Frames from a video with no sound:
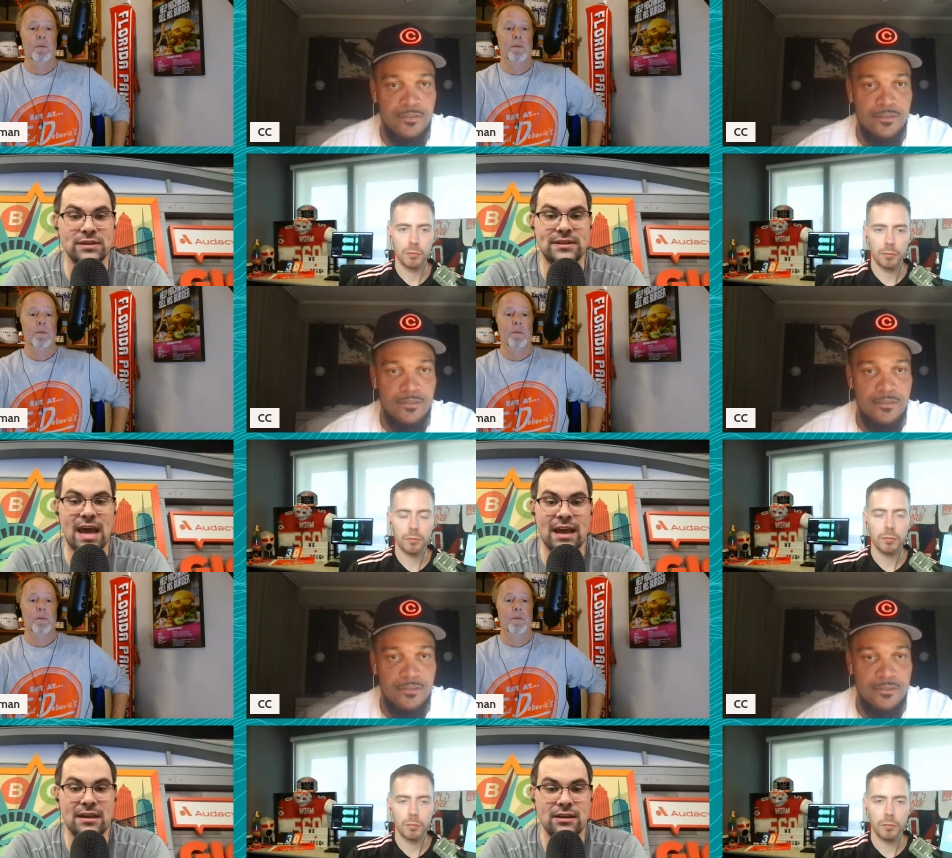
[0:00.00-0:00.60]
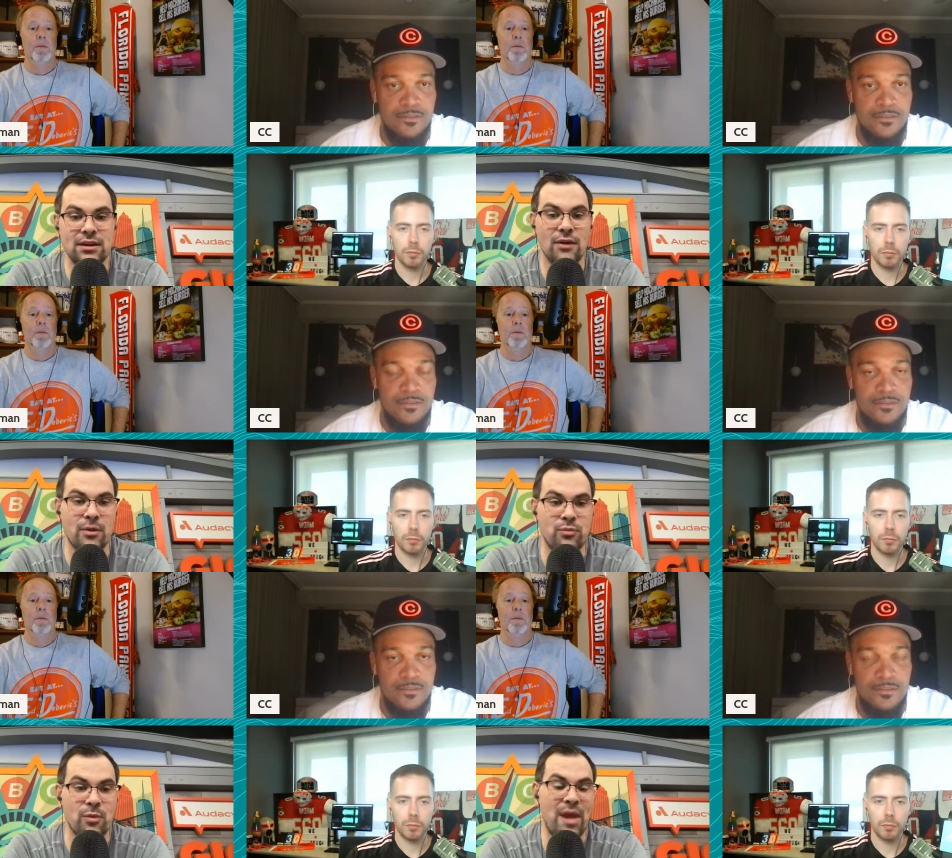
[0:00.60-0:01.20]
Speaker 1: say, you know,
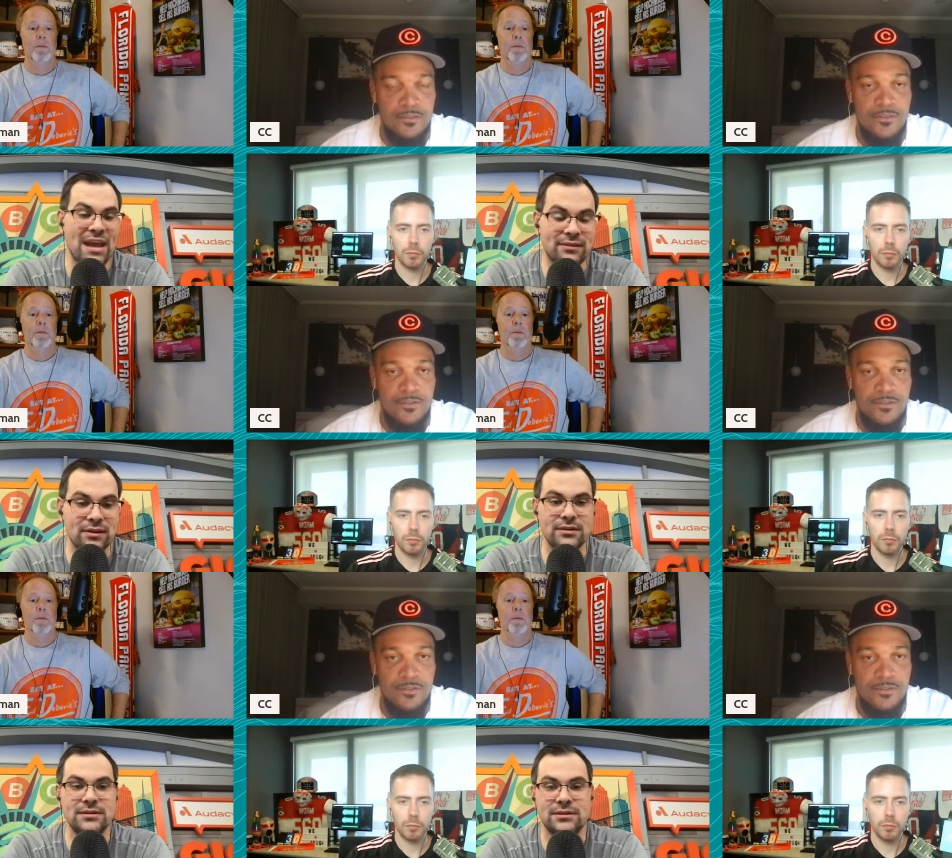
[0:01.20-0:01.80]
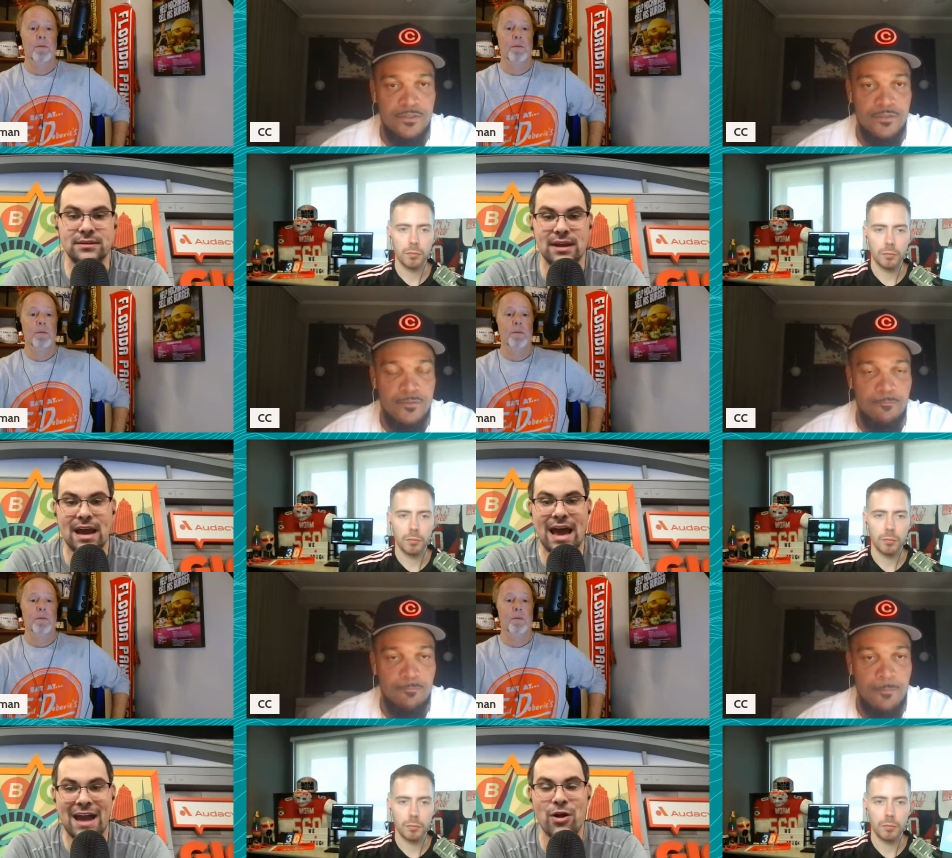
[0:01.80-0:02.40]
the the Panthers.
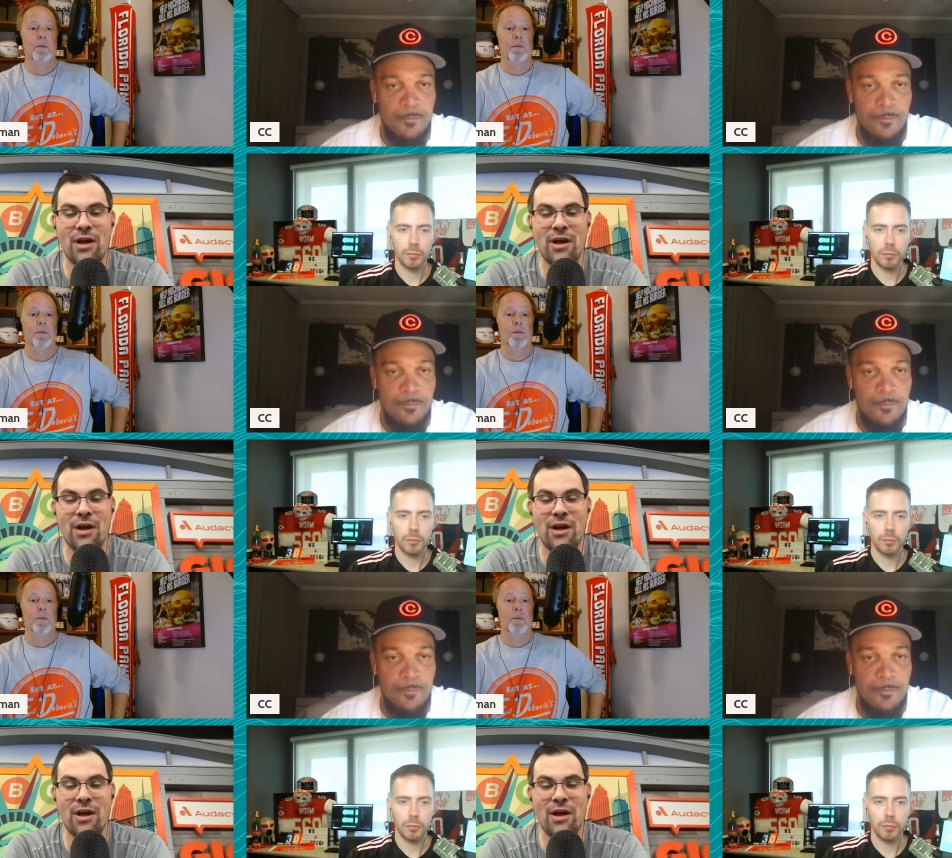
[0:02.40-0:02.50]
Uh, I know